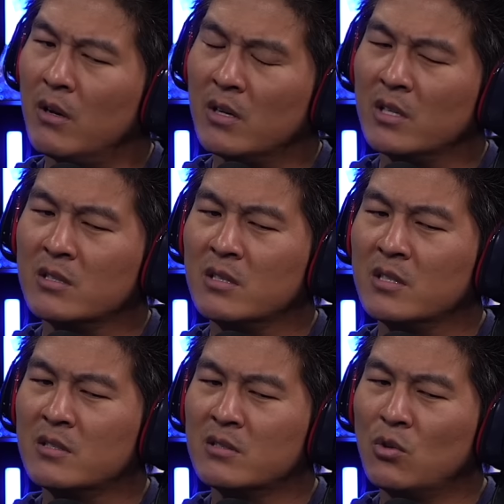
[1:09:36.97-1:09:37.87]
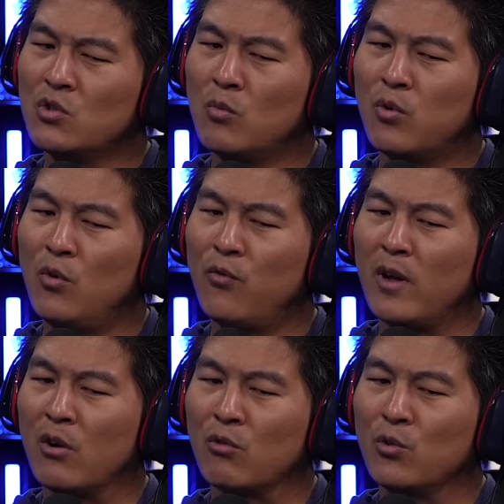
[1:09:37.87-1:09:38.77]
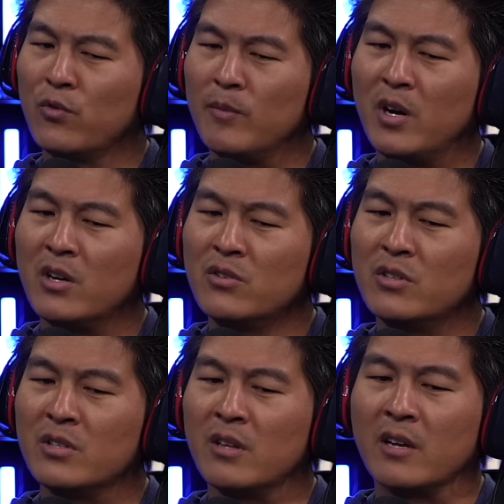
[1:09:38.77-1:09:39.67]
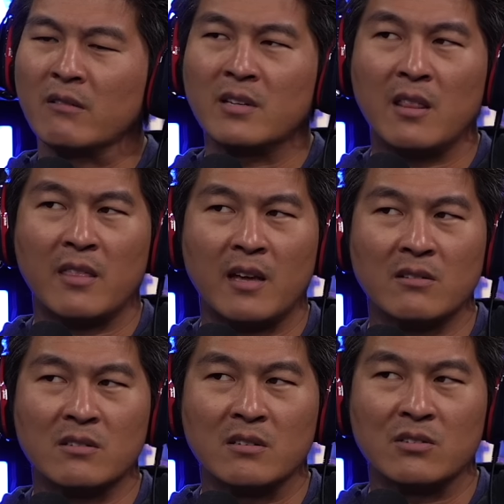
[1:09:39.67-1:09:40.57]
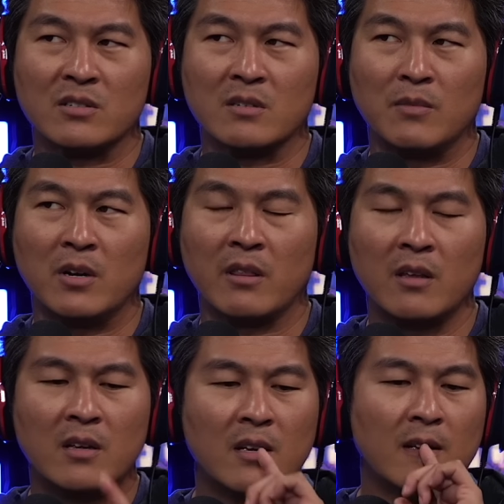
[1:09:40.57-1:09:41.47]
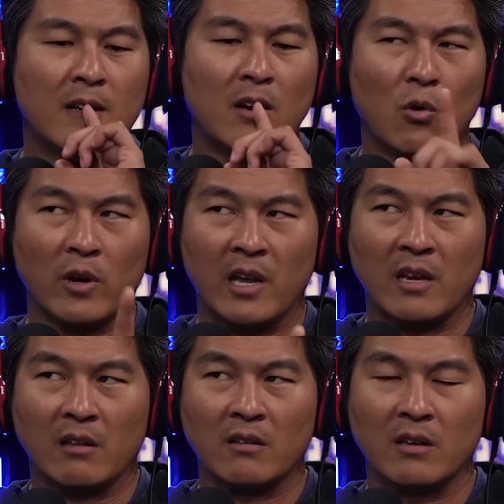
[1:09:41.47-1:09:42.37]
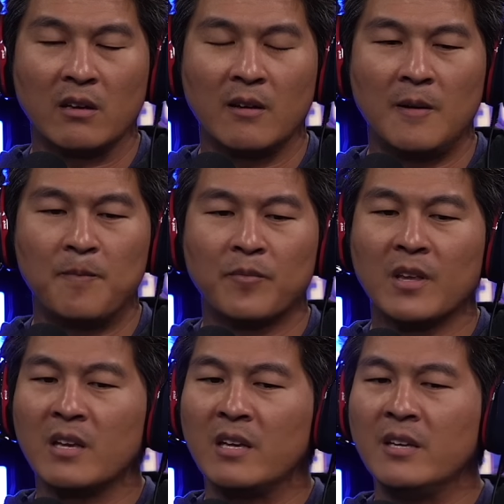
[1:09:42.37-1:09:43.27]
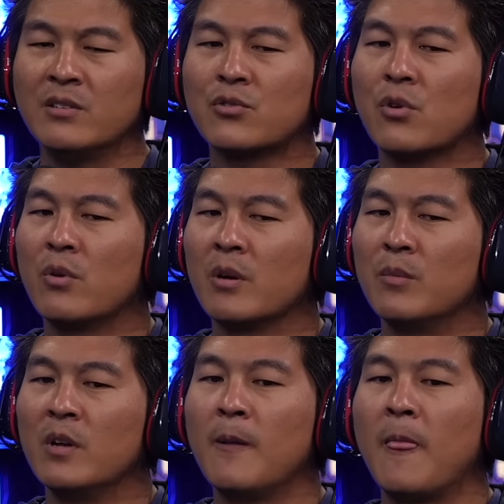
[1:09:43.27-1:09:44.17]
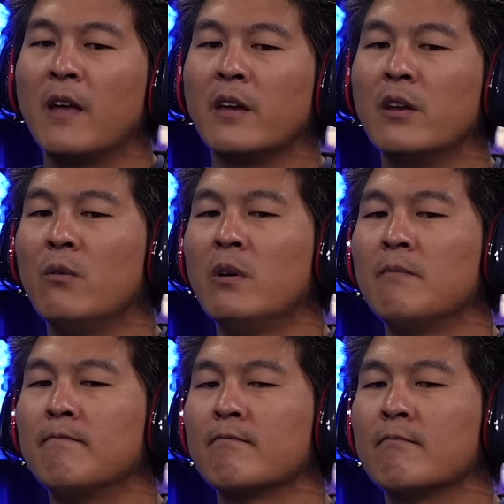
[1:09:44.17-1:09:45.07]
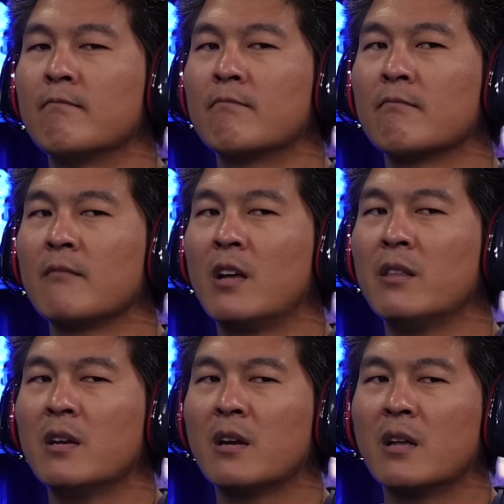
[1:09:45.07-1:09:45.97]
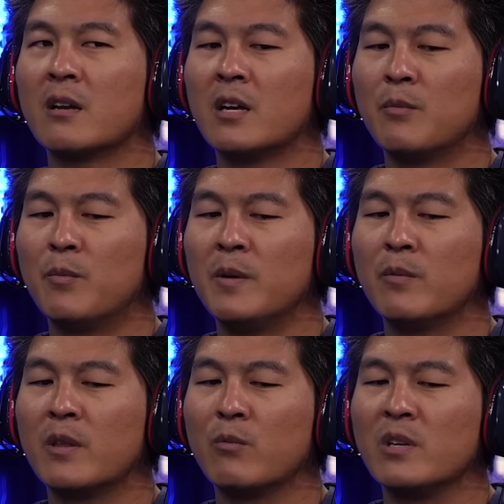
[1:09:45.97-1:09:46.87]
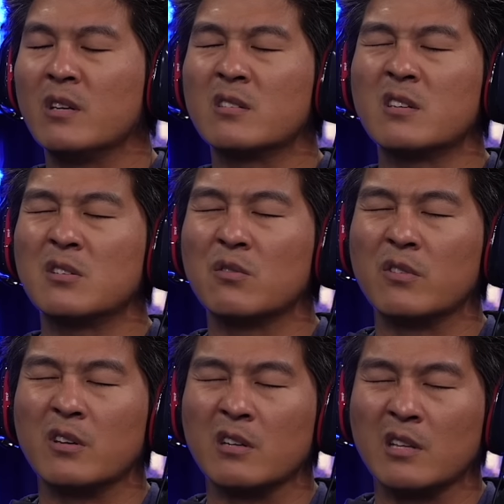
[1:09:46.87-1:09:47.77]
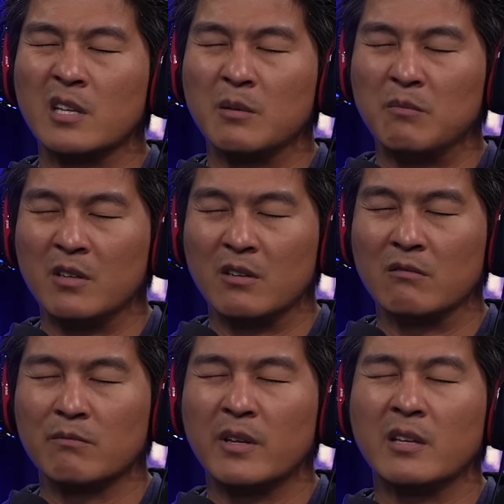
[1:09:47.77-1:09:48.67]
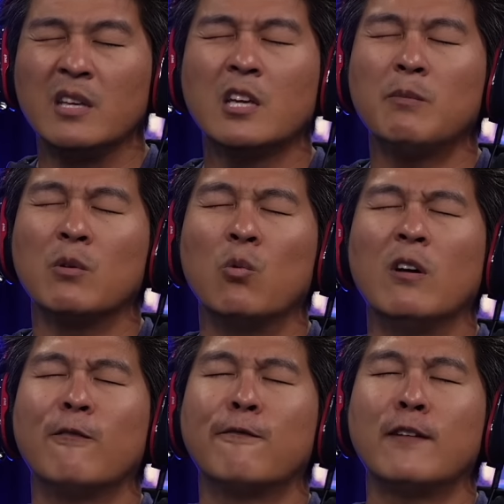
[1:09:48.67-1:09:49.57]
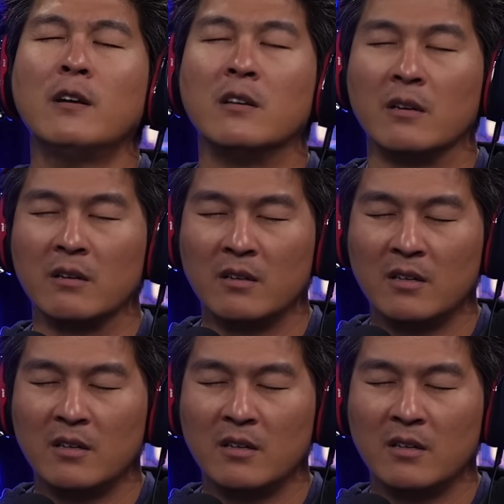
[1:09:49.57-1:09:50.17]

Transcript: his social profile grew from 100 to like 10,000 in just a month organically. He's growing. You know what? I think I got a couple people that we need to send over there and let him know that he could be well funded.